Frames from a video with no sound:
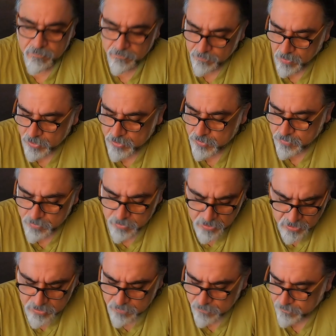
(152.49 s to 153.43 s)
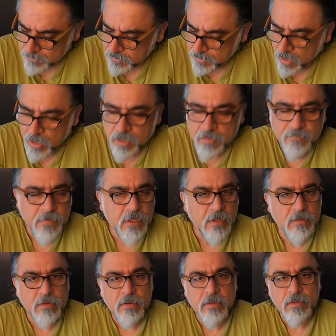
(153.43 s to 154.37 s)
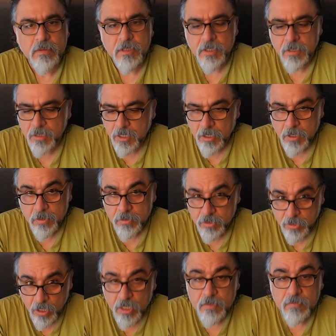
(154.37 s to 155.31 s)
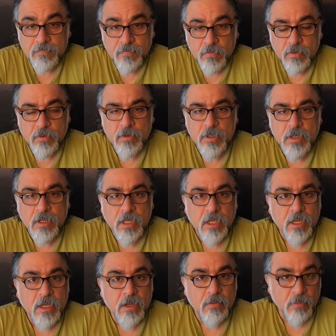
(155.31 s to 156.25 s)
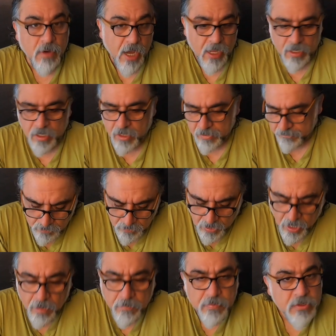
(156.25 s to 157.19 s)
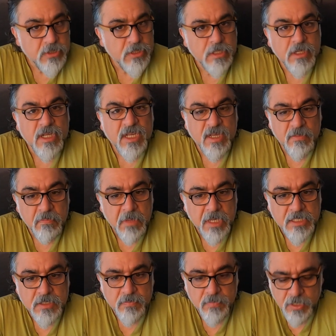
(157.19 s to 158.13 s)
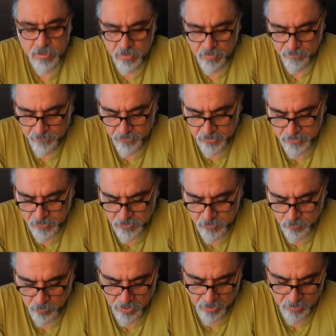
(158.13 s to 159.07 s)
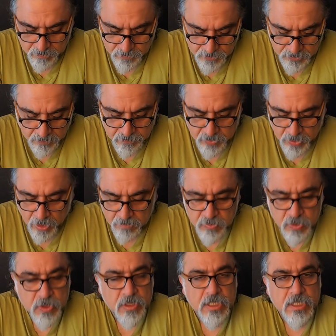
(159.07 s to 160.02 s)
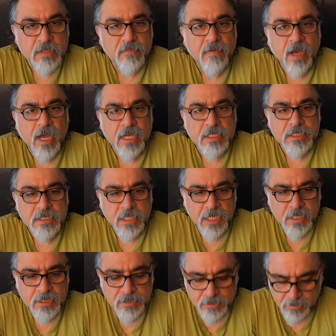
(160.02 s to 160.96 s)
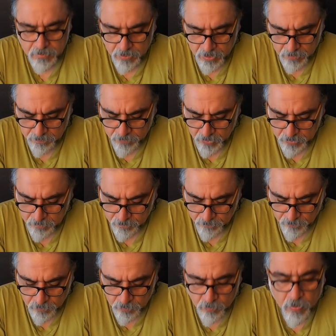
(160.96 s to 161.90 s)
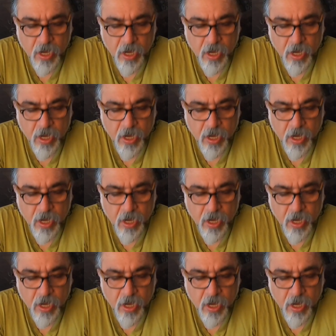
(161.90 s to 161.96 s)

if I shoot nature photography or not for wildlife. Aperture, it makes a big difference as well. Sometimes you need a fast lens, but for